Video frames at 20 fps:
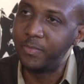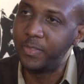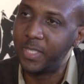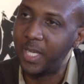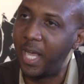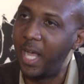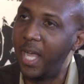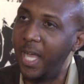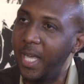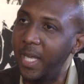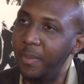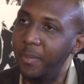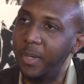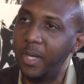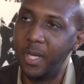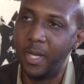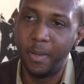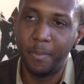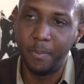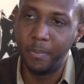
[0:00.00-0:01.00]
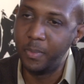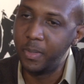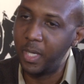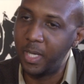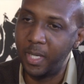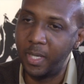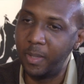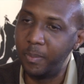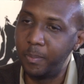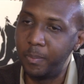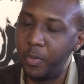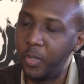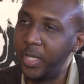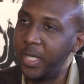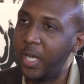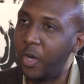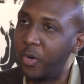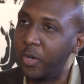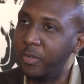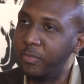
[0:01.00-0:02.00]
of time
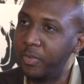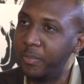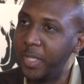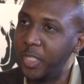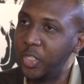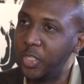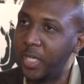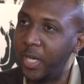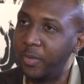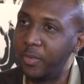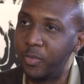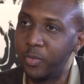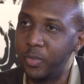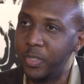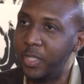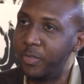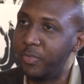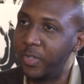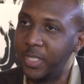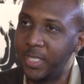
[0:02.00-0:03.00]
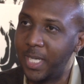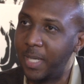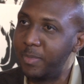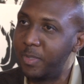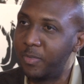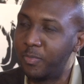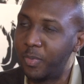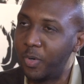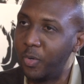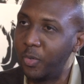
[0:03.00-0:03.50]
putting our information out through different types of